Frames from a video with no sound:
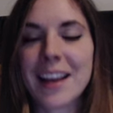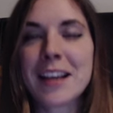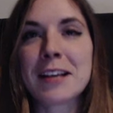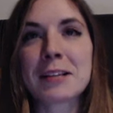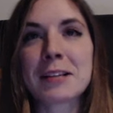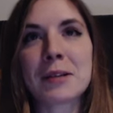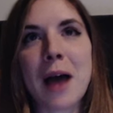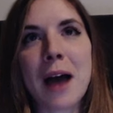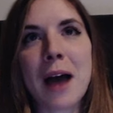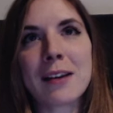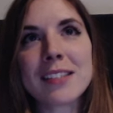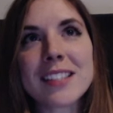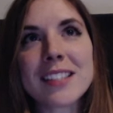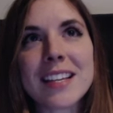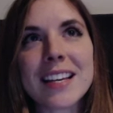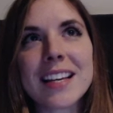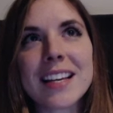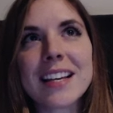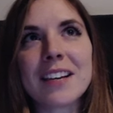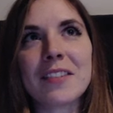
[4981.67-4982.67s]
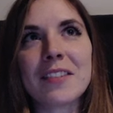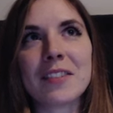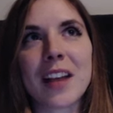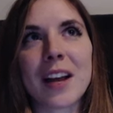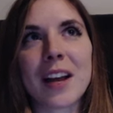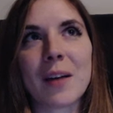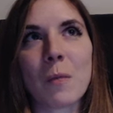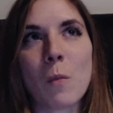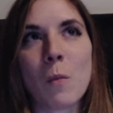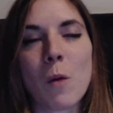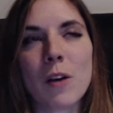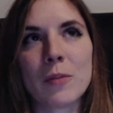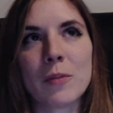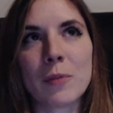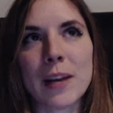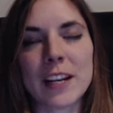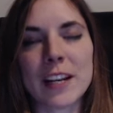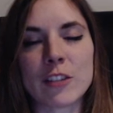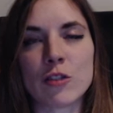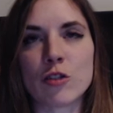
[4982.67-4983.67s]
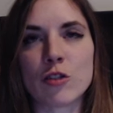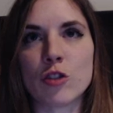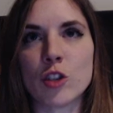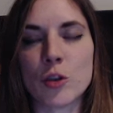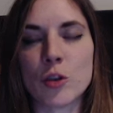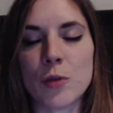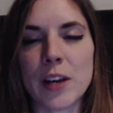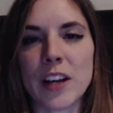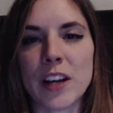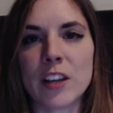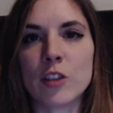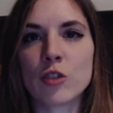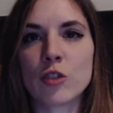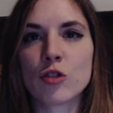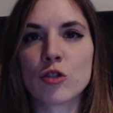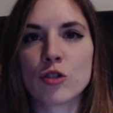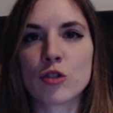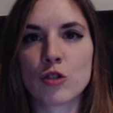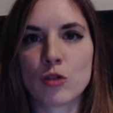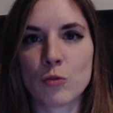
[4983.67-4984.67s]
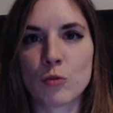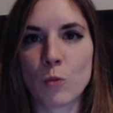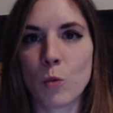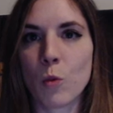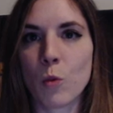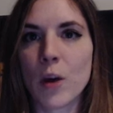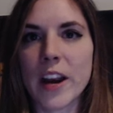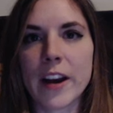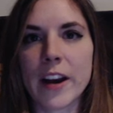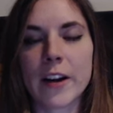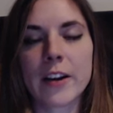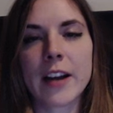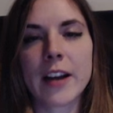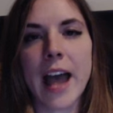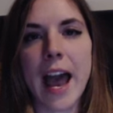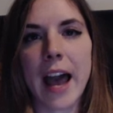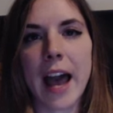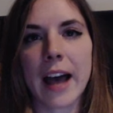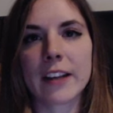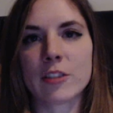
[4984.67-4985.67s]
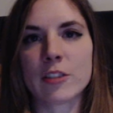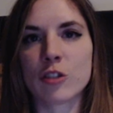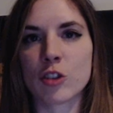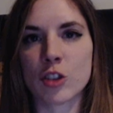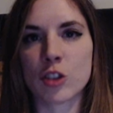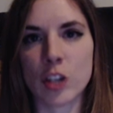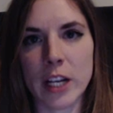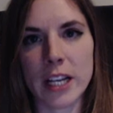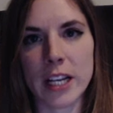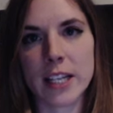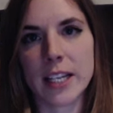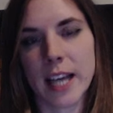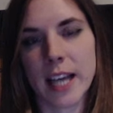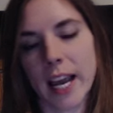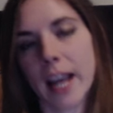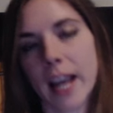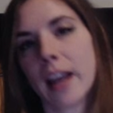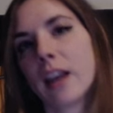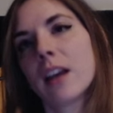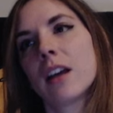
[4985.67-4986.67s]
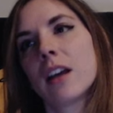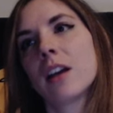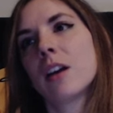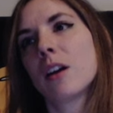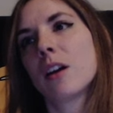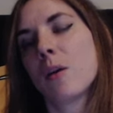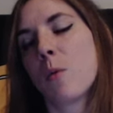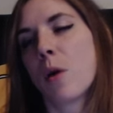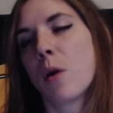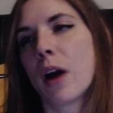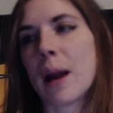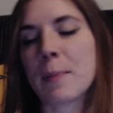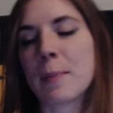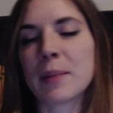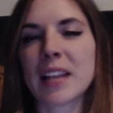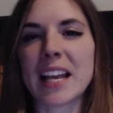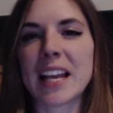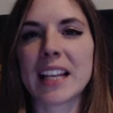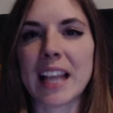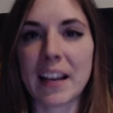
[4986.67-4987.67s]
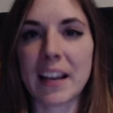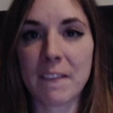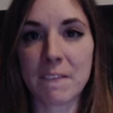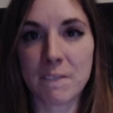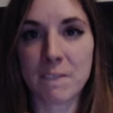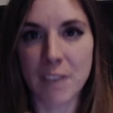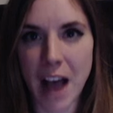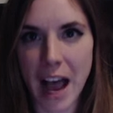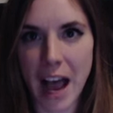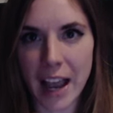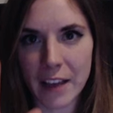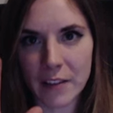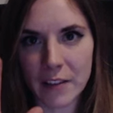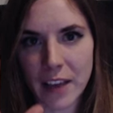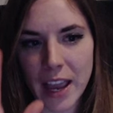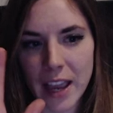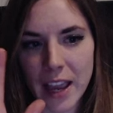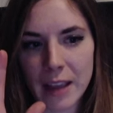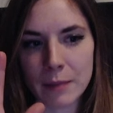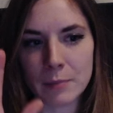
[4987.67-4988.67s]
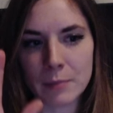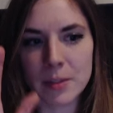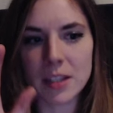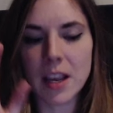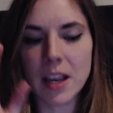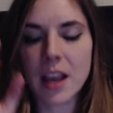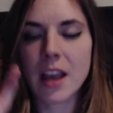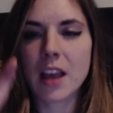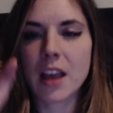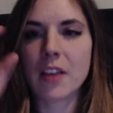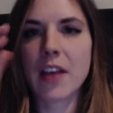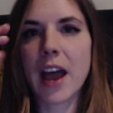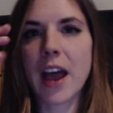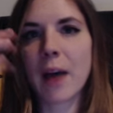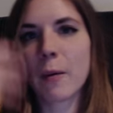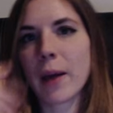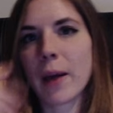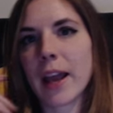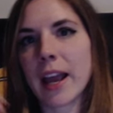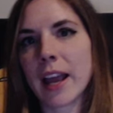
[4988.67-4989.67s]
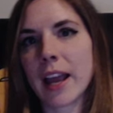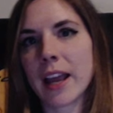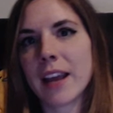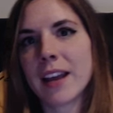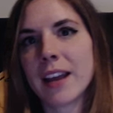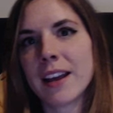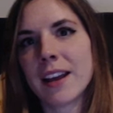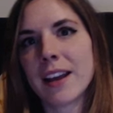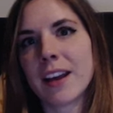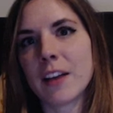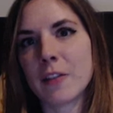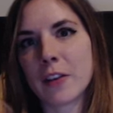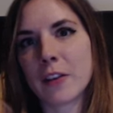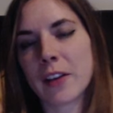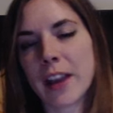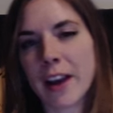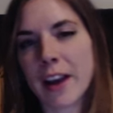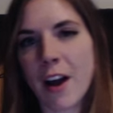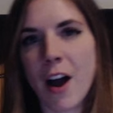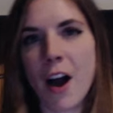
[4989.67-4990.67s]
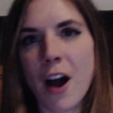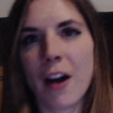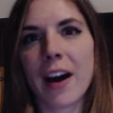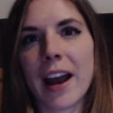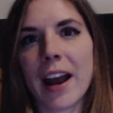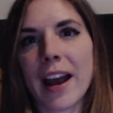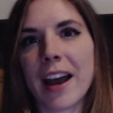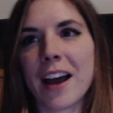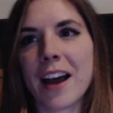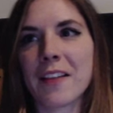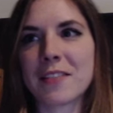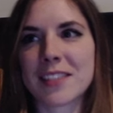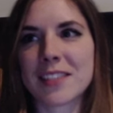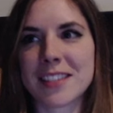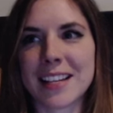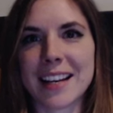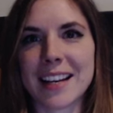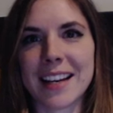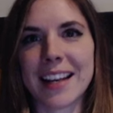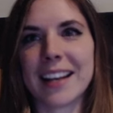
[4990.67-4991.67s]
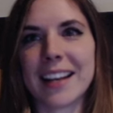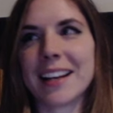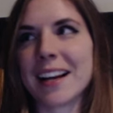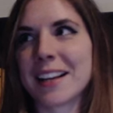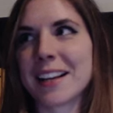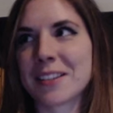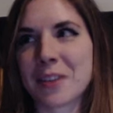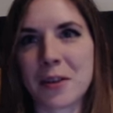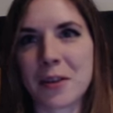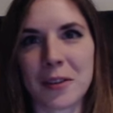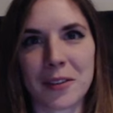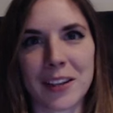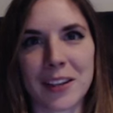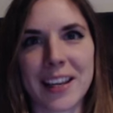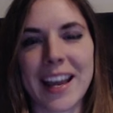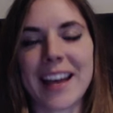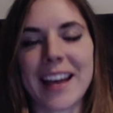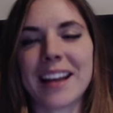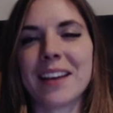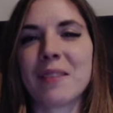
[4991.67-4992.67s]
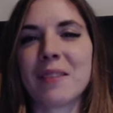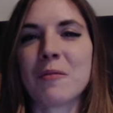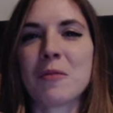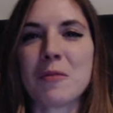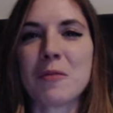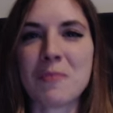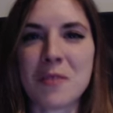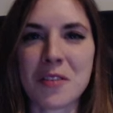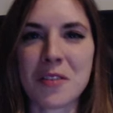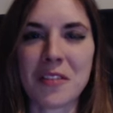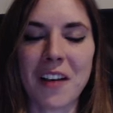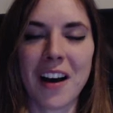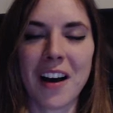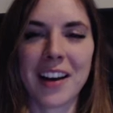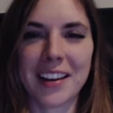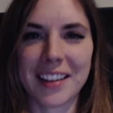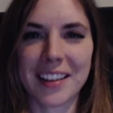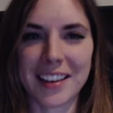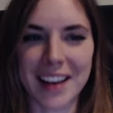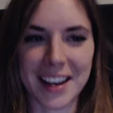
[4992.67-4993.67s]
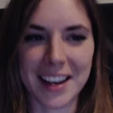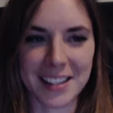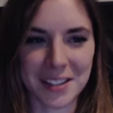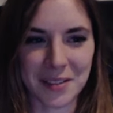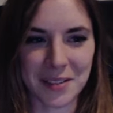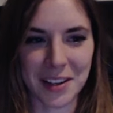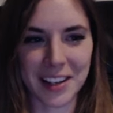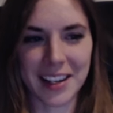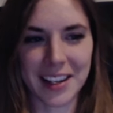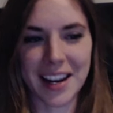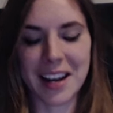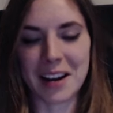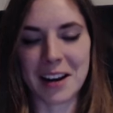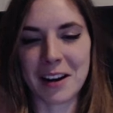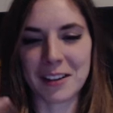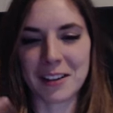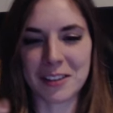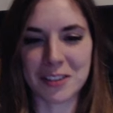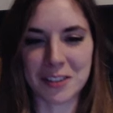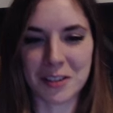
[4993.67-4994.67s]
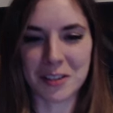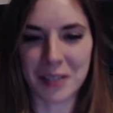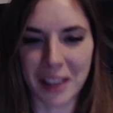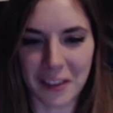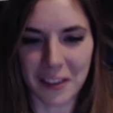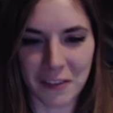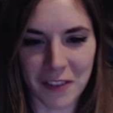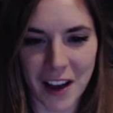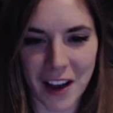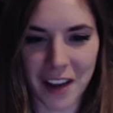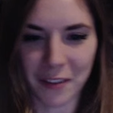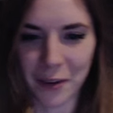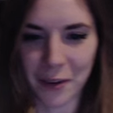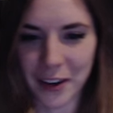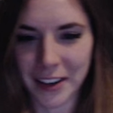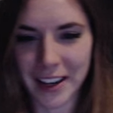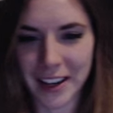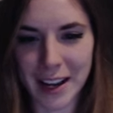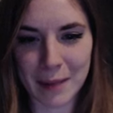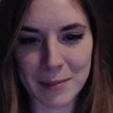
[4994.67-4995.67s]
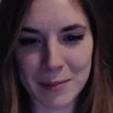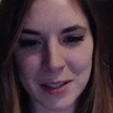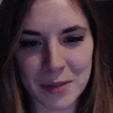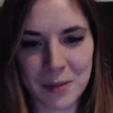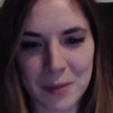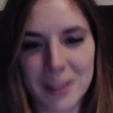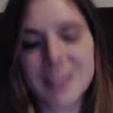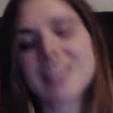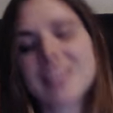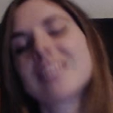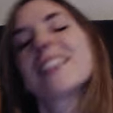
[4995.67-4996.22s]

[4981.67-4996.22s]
So I was thinking of like one week just doing weird ass shit day, where I play like 5 games. That way, if you're like, all right, I've seen it, I totally get it, we'll move on to the next one, and I'll just do like 5 weird games at once.